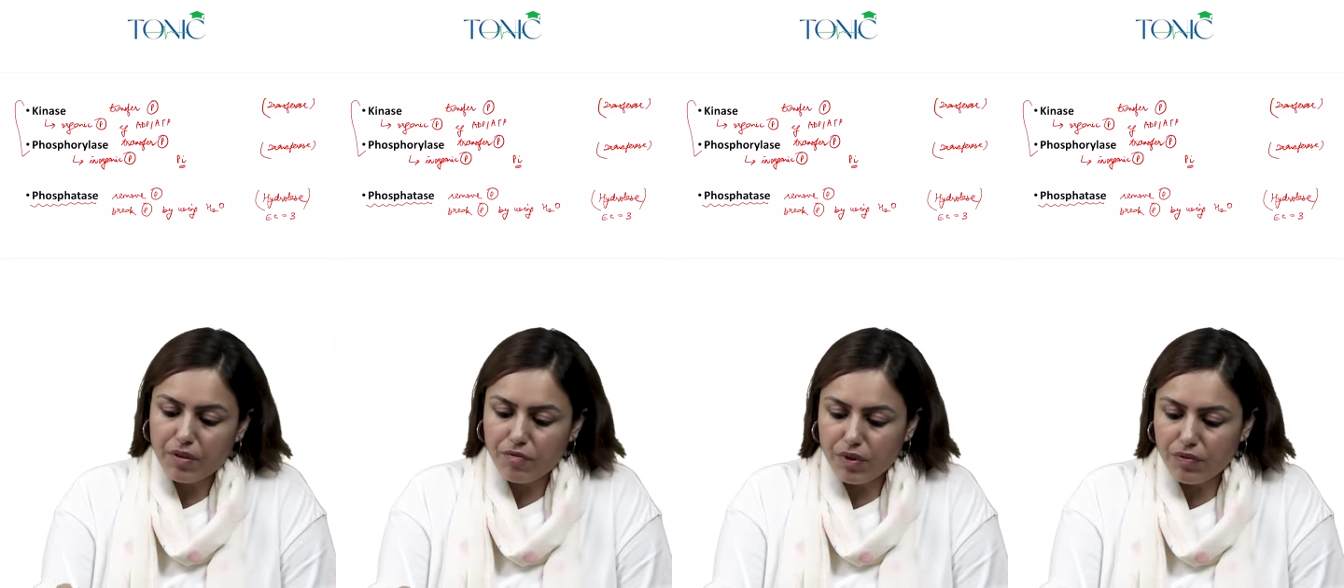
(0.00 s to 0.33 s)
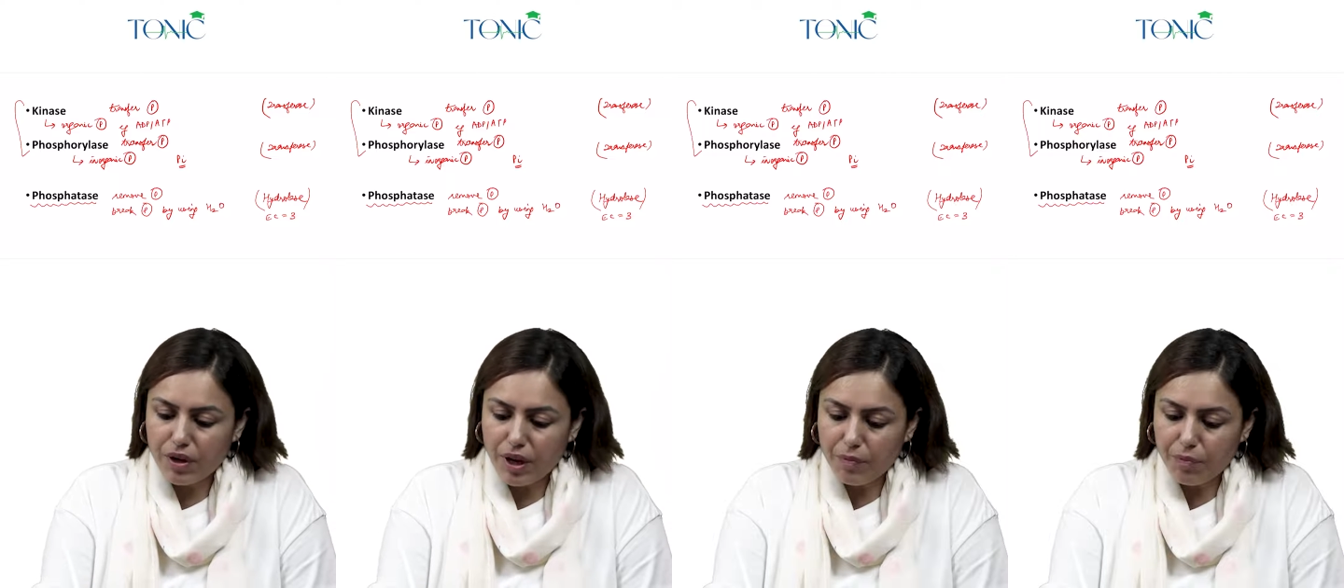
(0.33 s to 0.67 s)
When
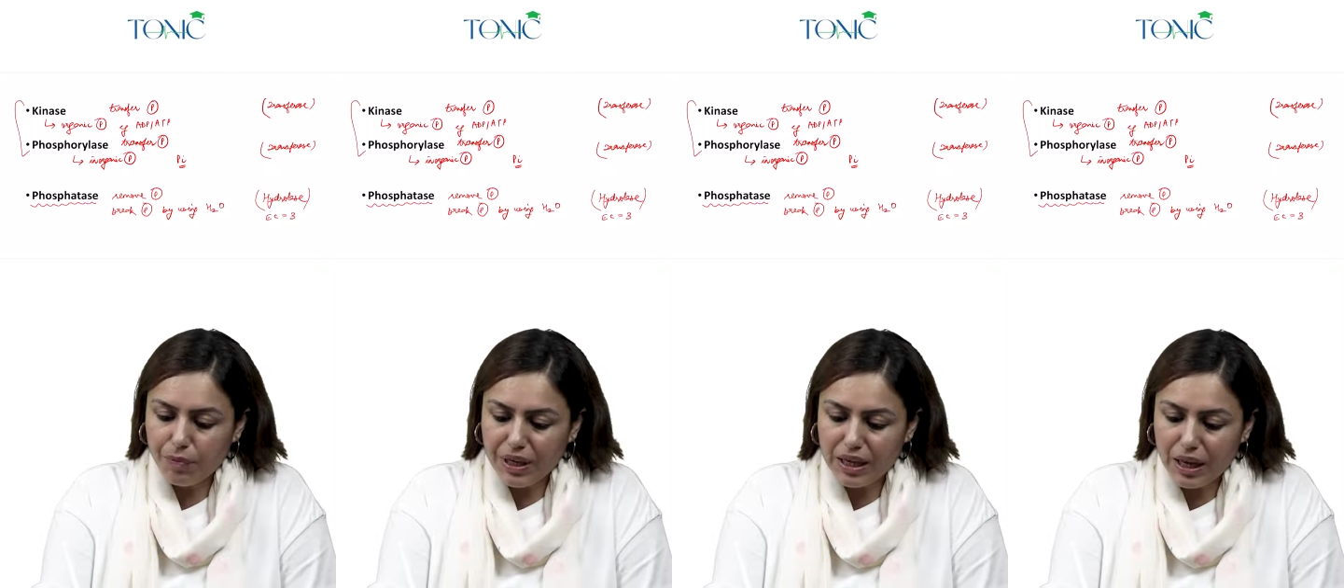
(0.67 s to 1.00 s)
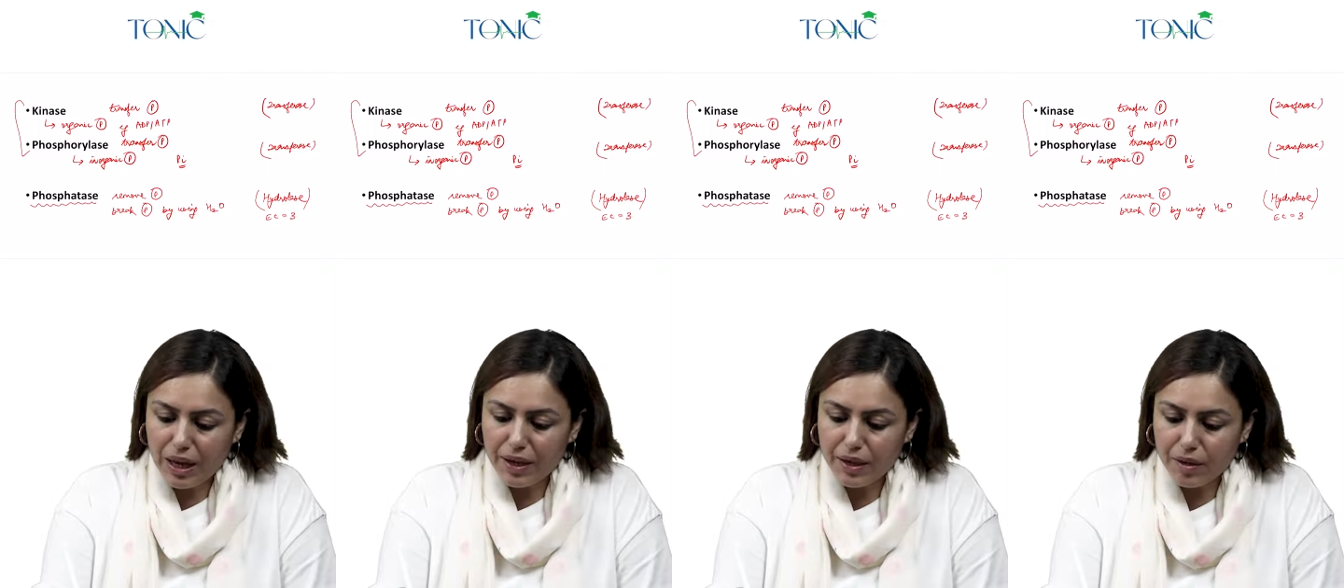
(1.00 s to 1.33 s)
we write
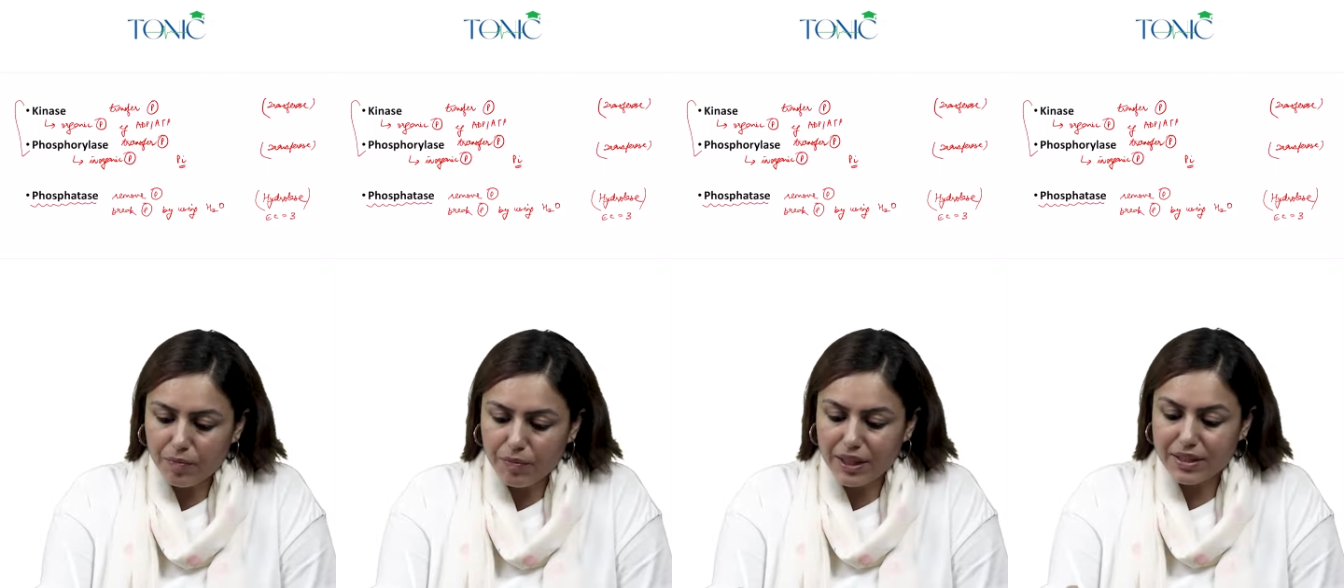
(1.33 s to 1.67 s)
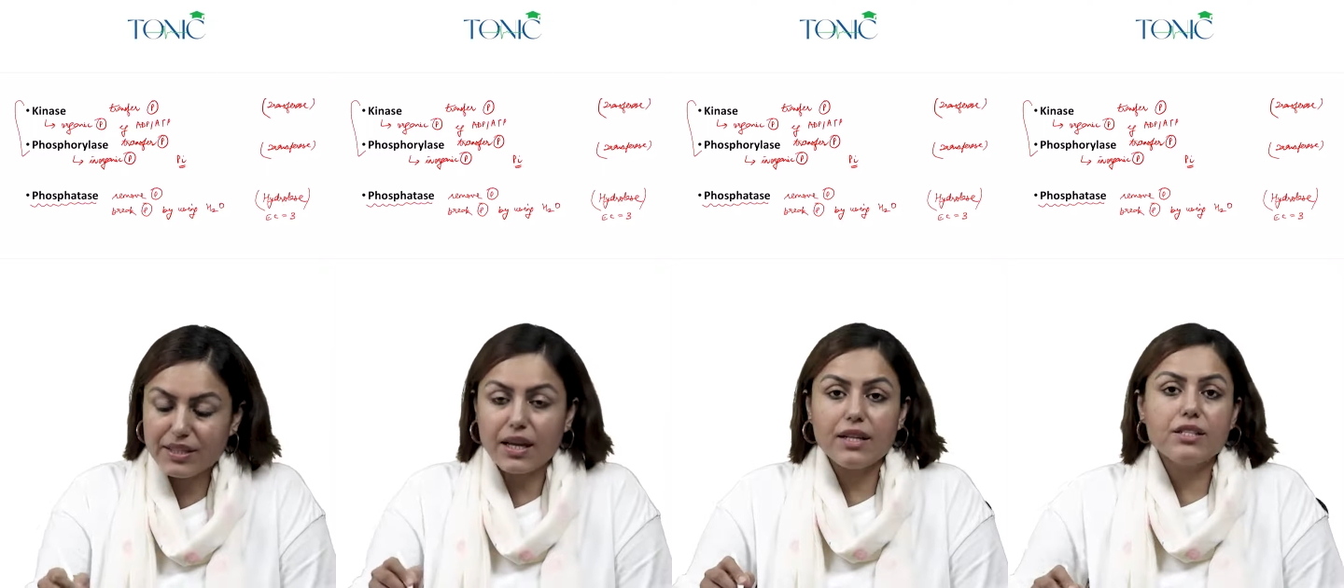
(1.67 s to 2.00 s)
PI, that
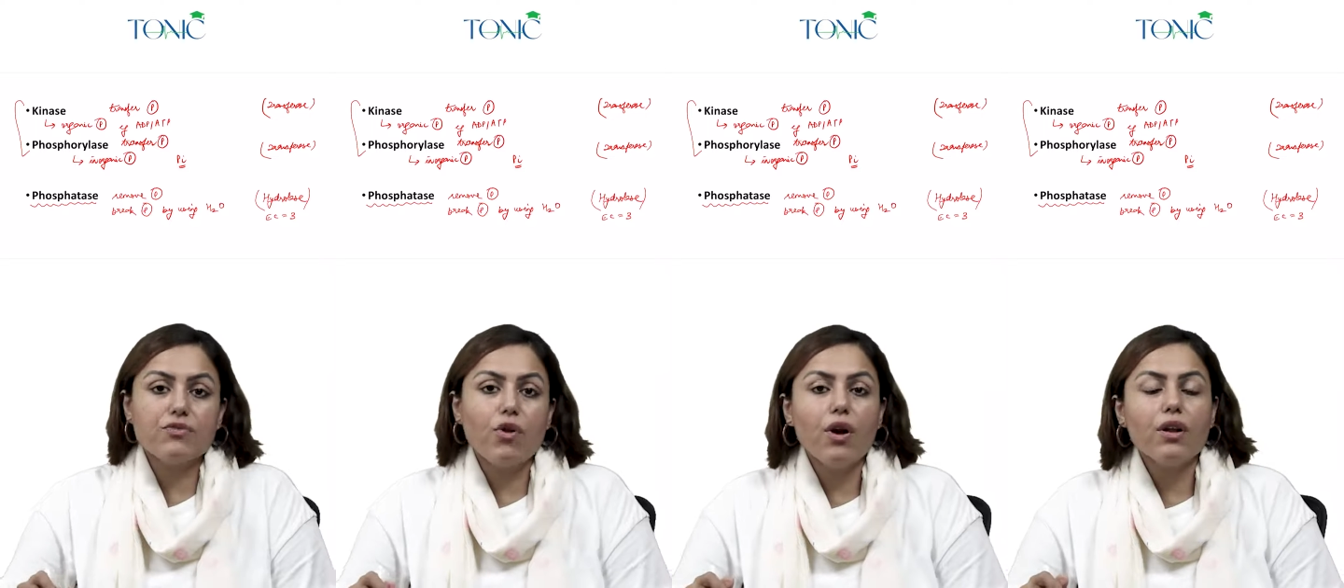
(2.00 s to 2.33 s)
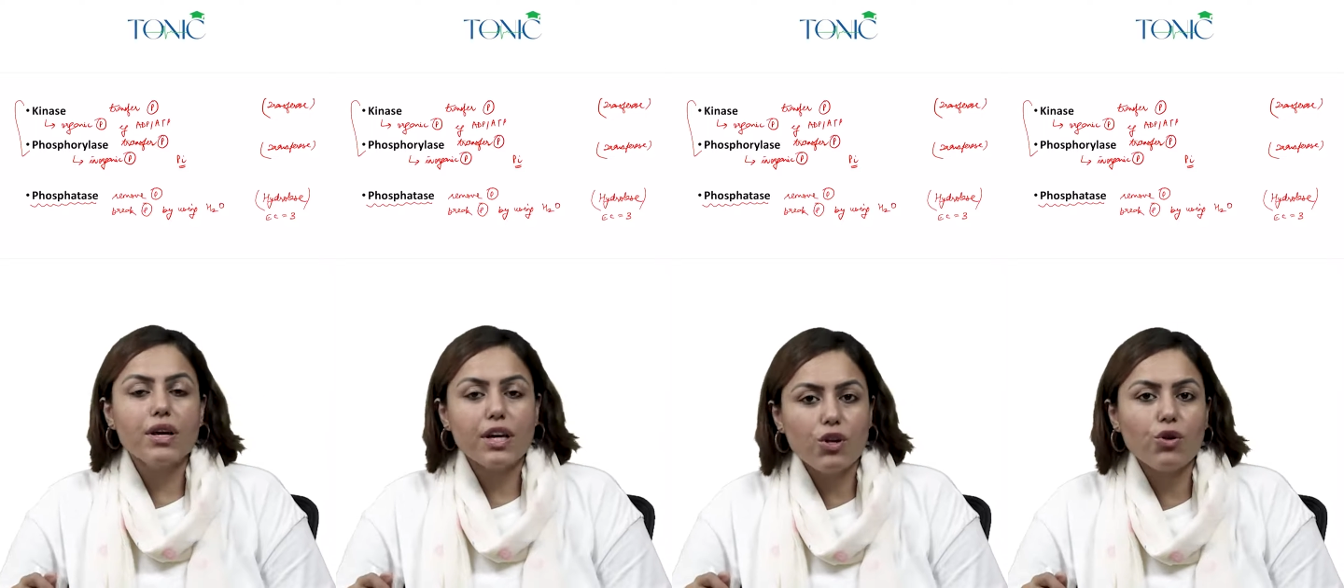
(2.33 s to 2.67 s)
stands
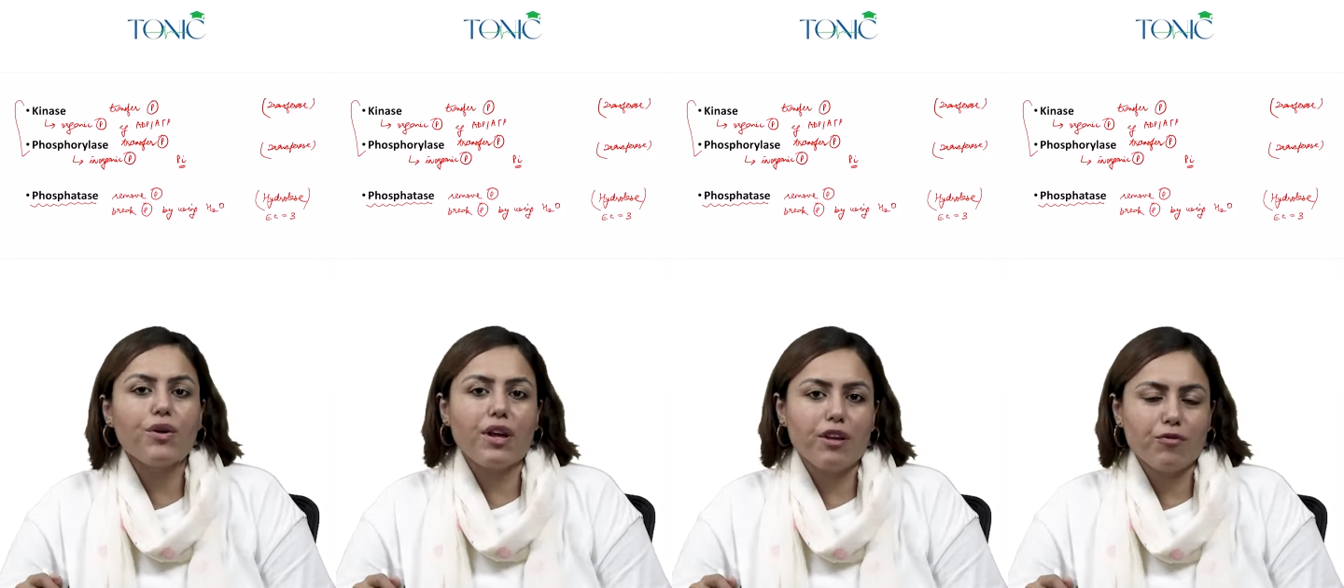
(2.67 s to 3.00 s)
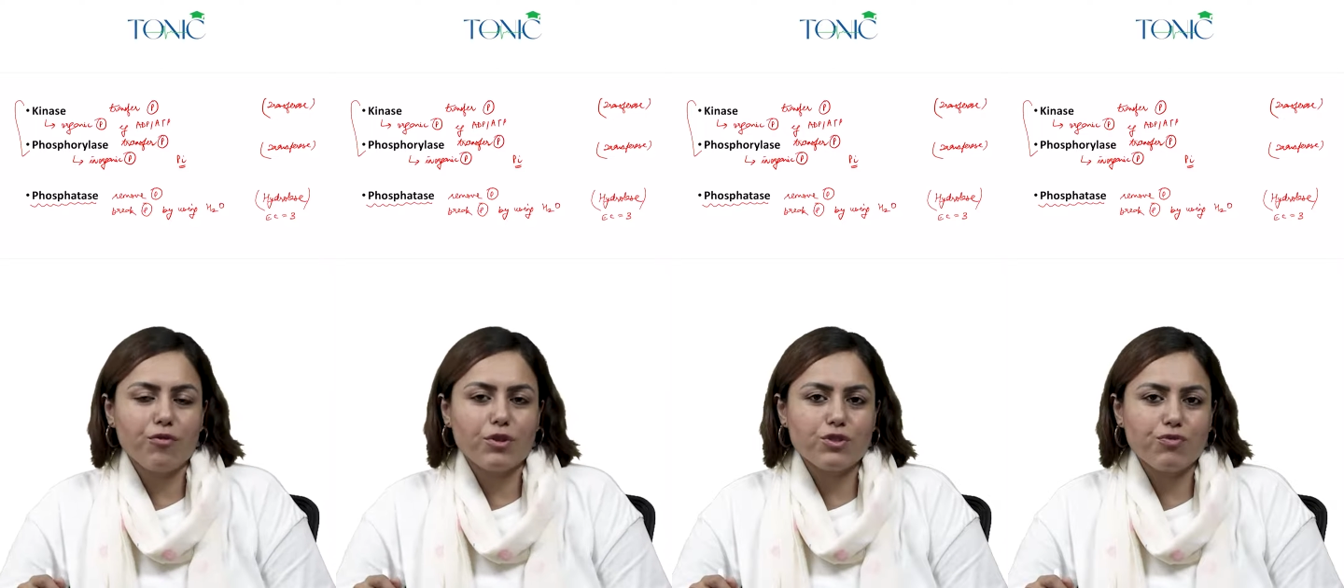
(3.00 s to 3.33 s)
for inorganic
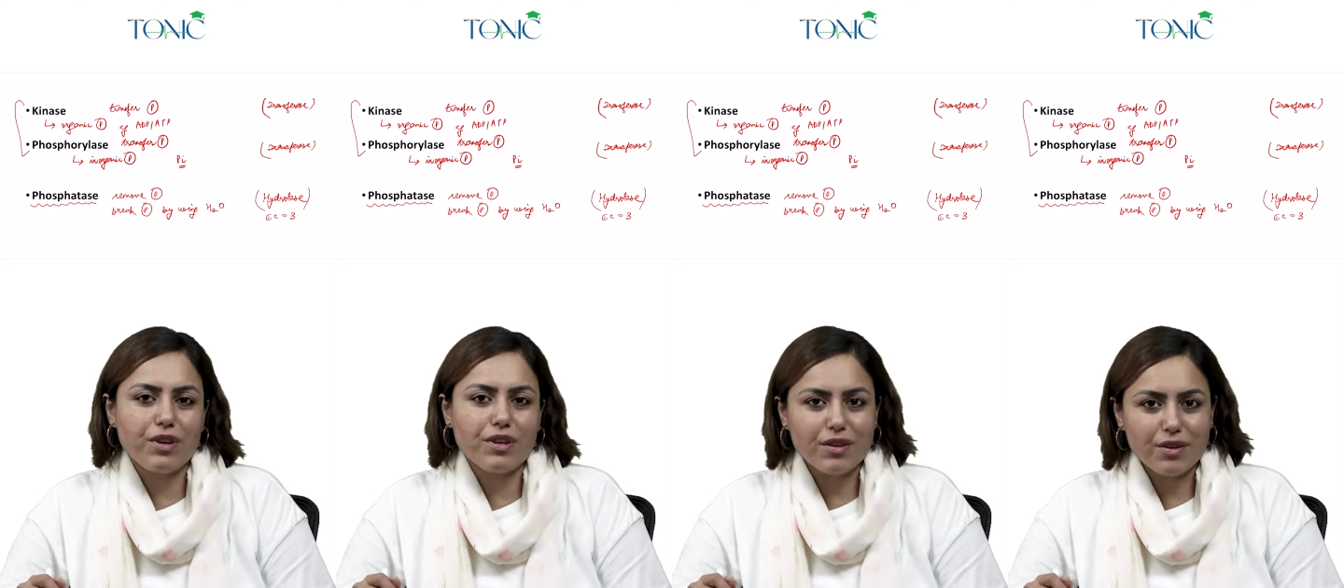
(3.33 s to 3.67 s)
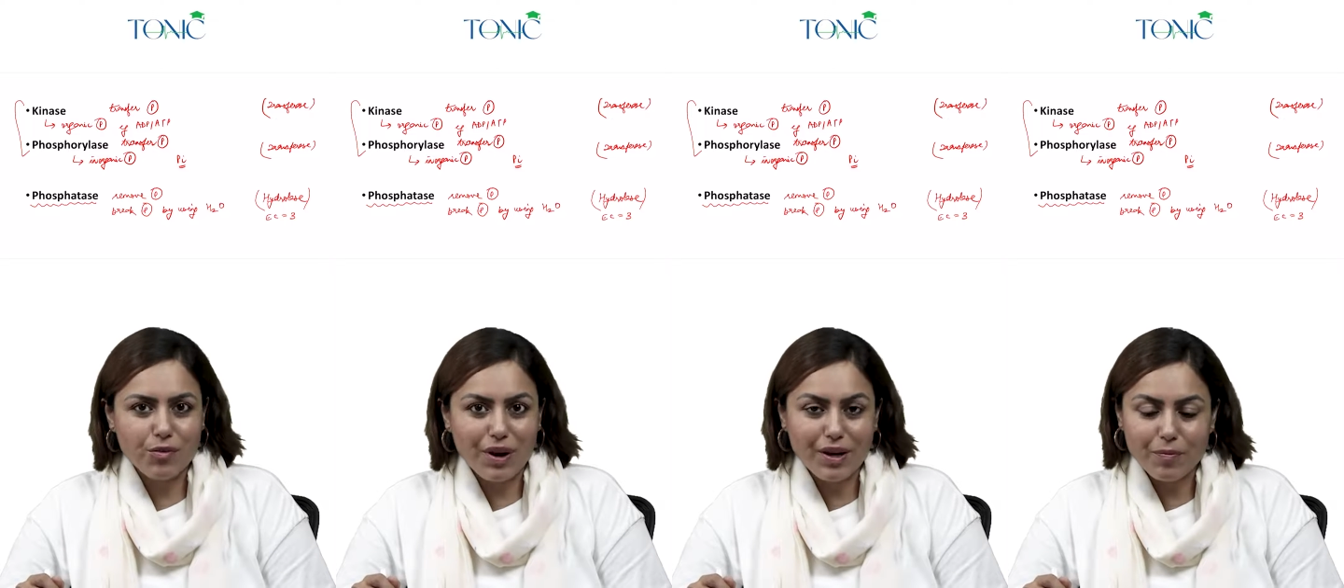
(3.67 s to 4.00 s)
phosphate,
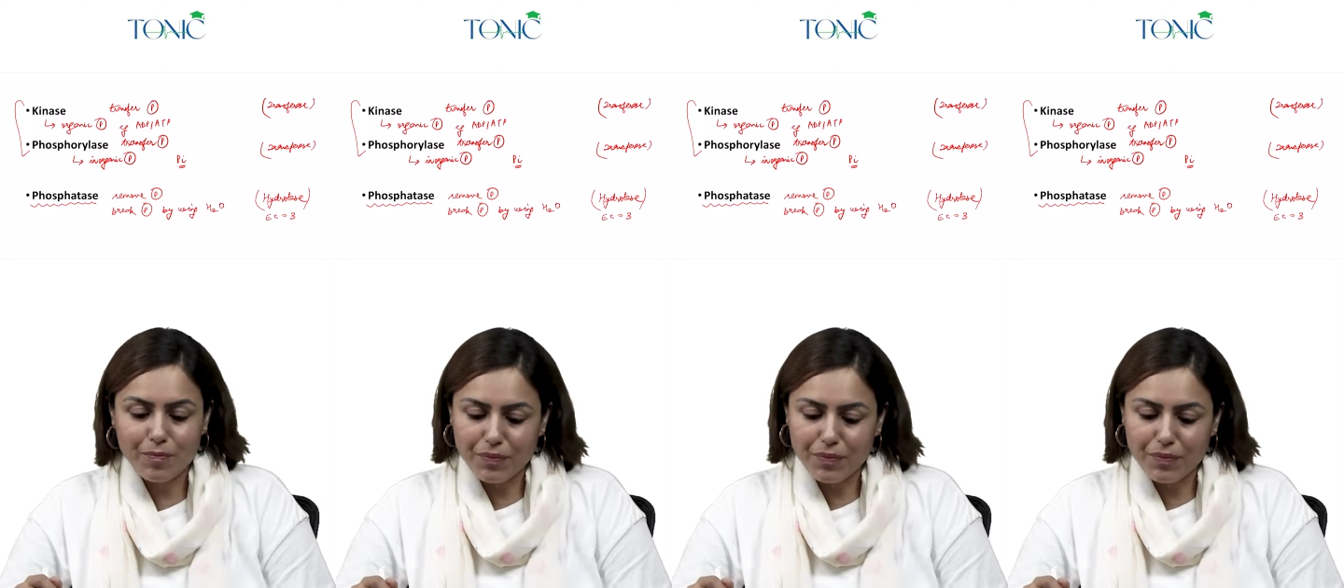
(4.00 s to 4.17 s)
right?